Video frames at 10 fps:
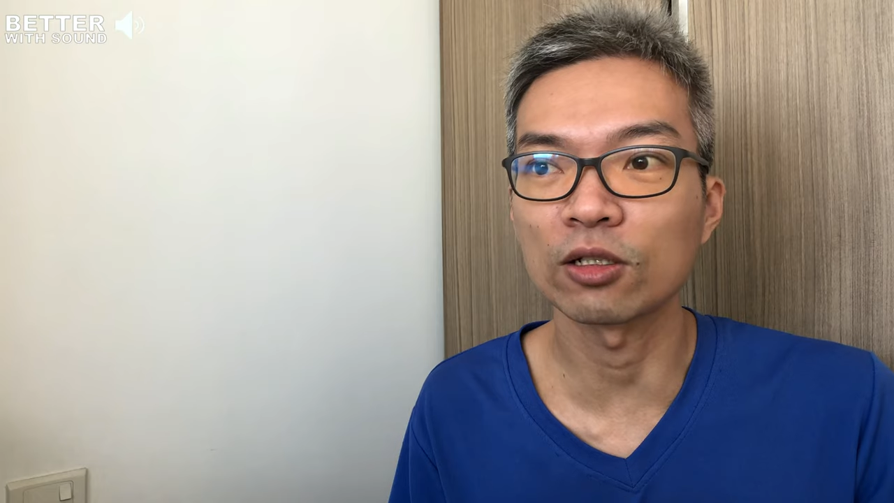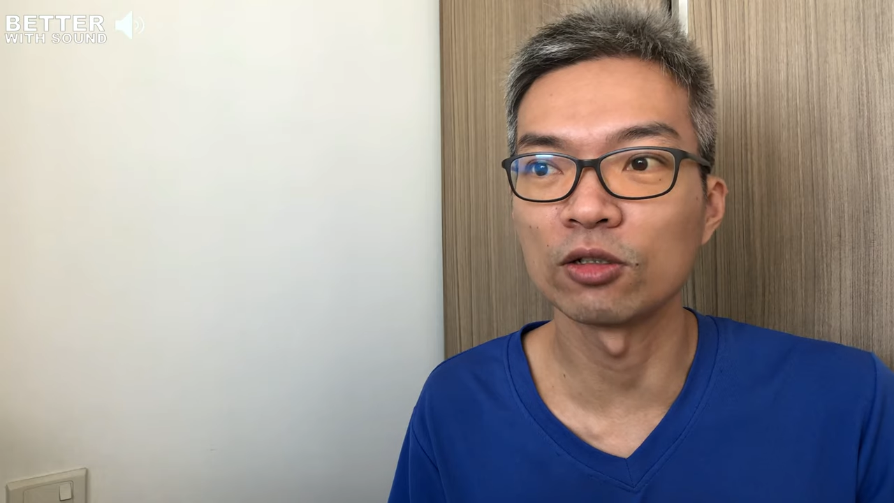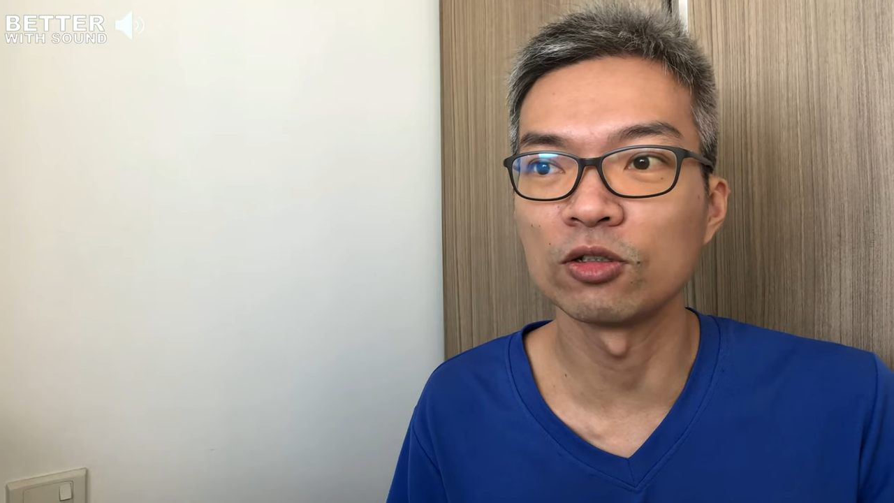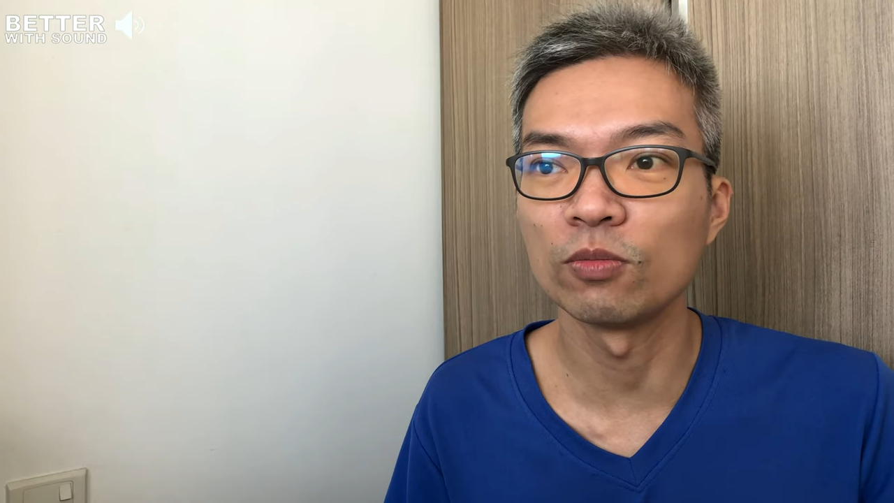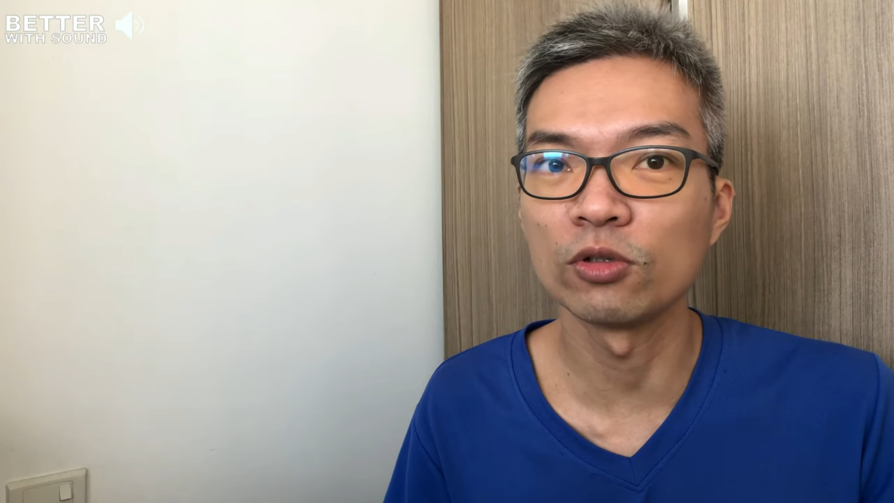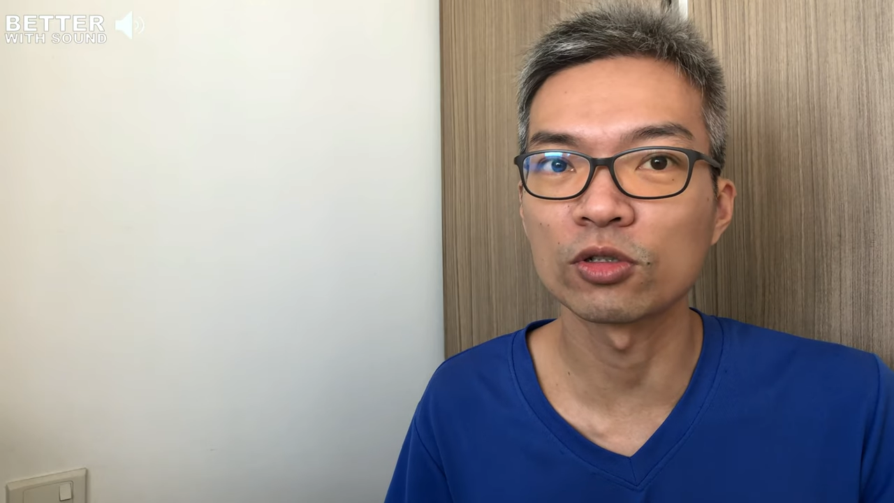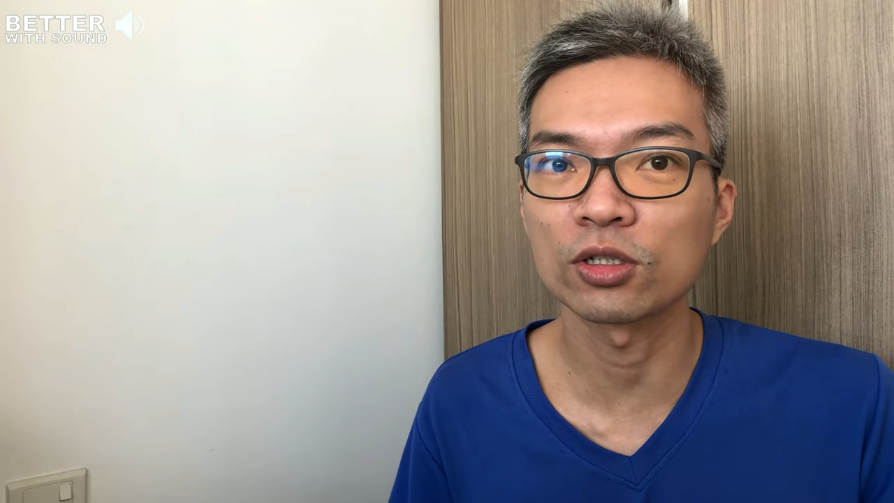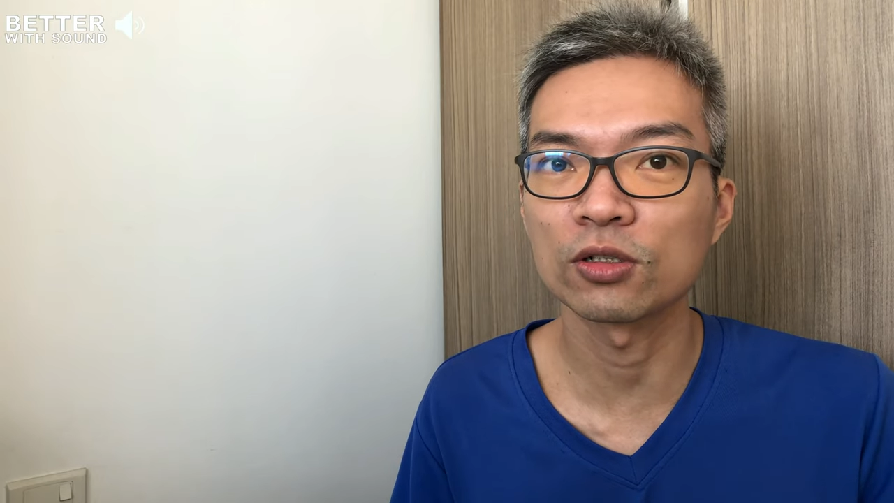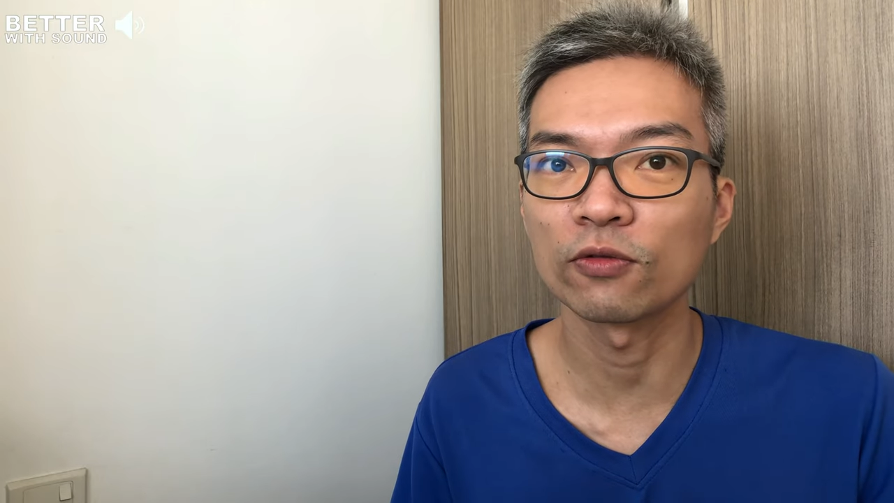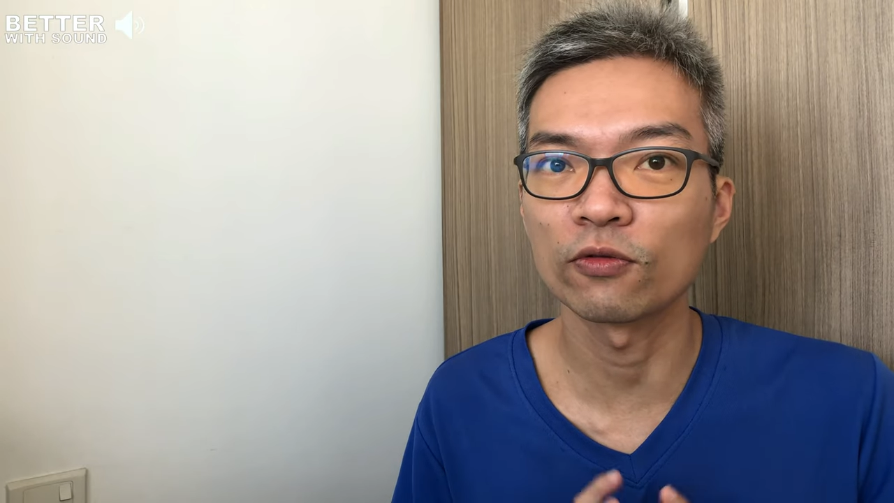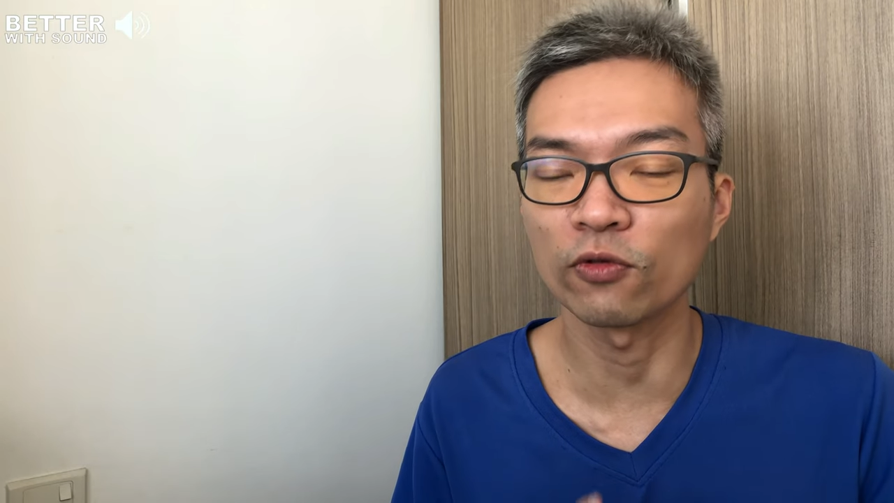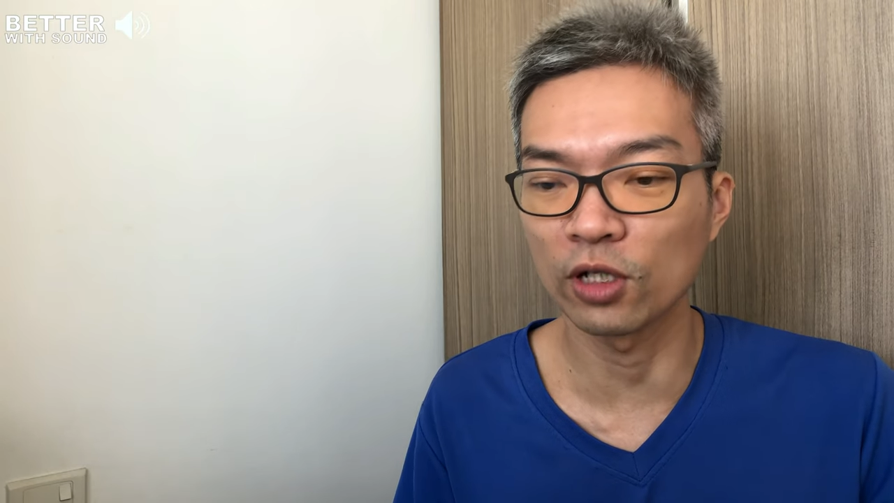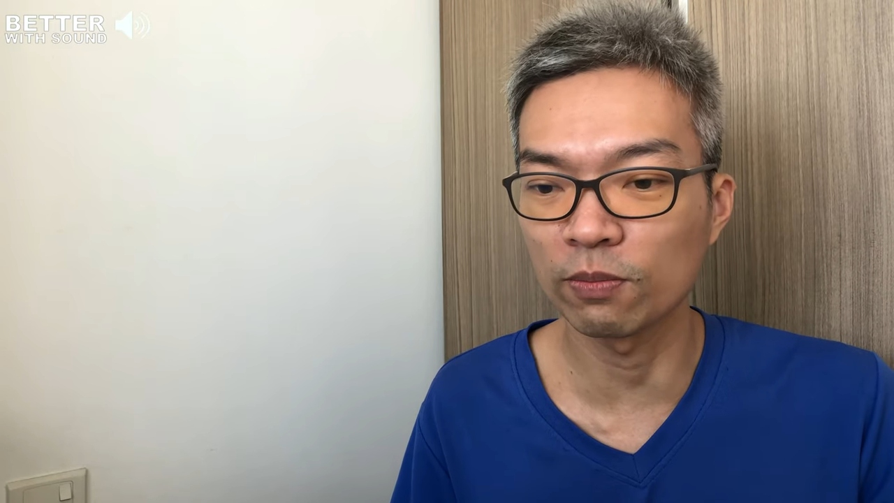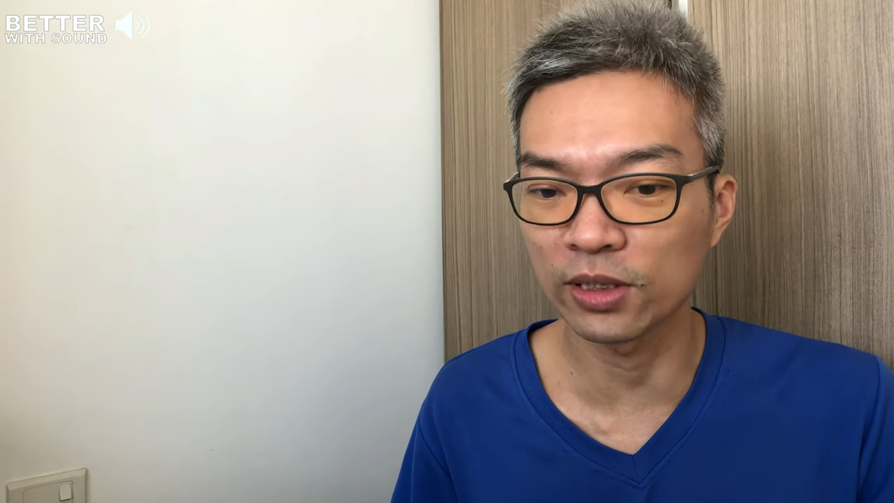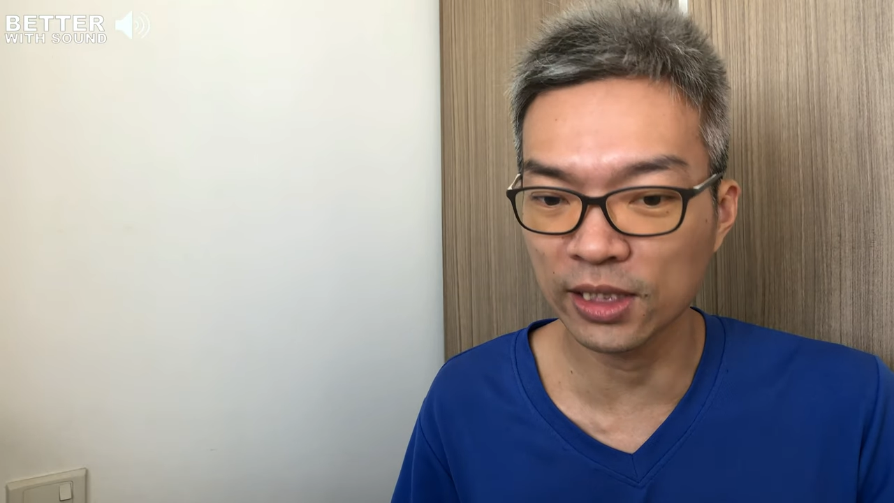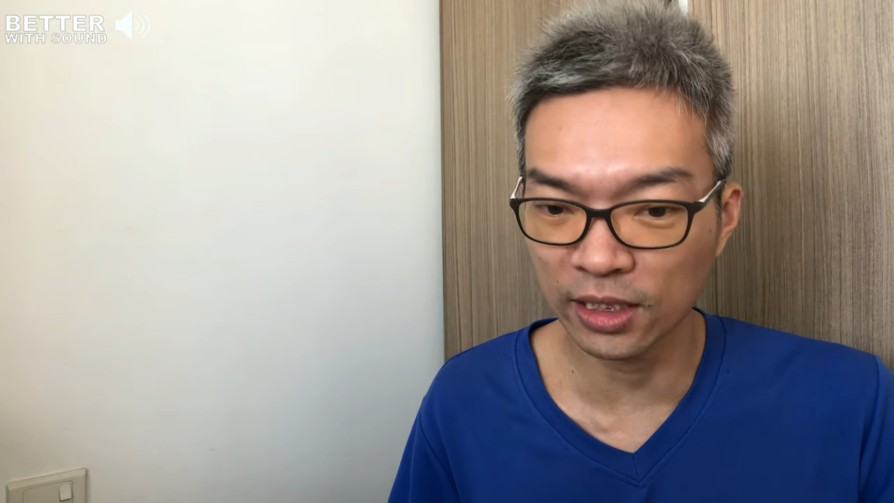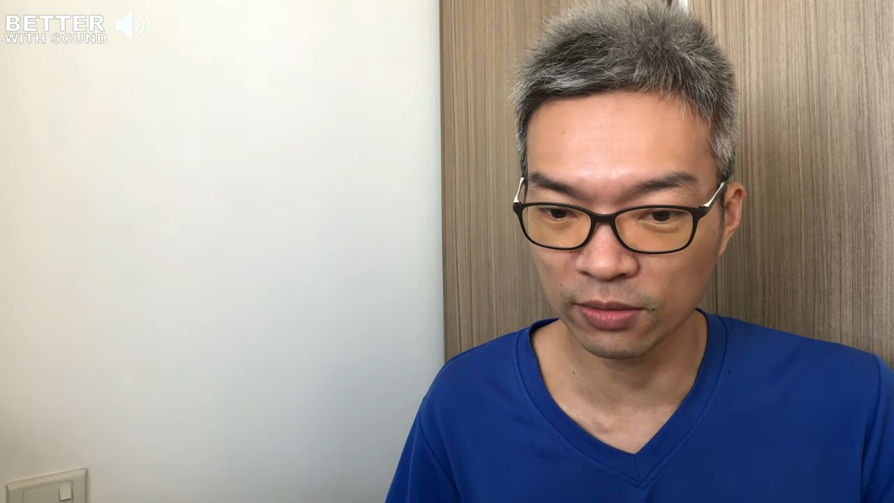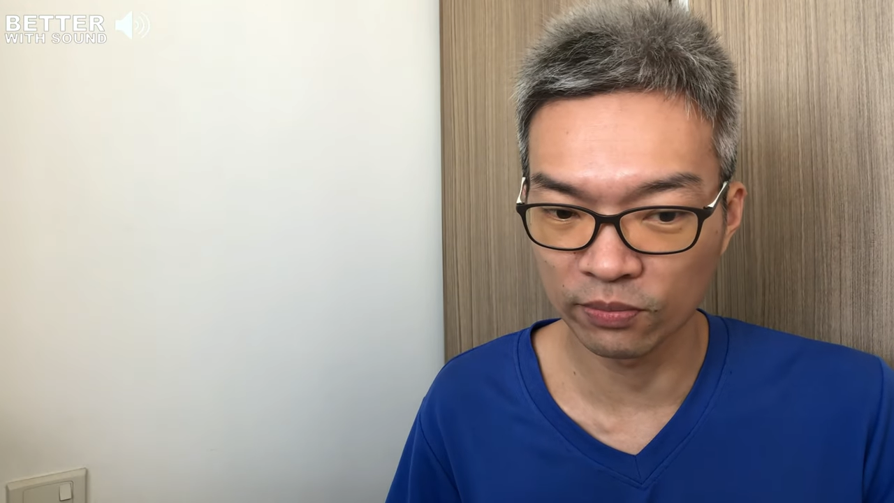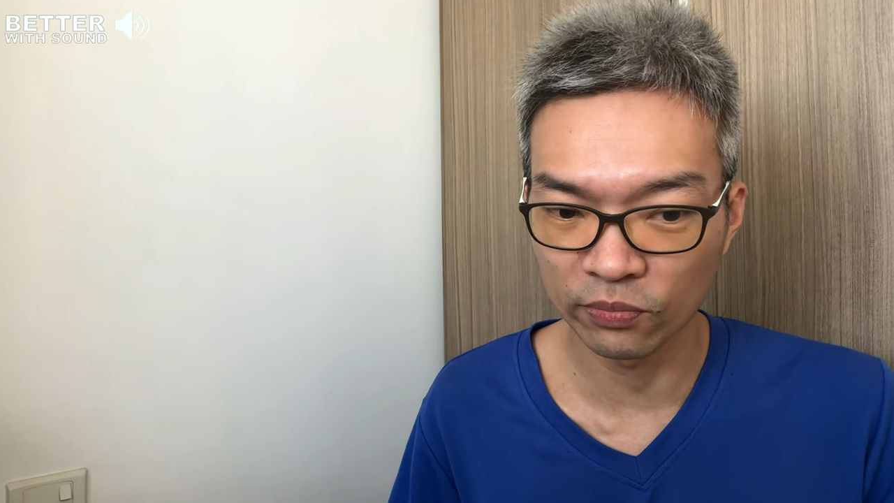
contributes 40%,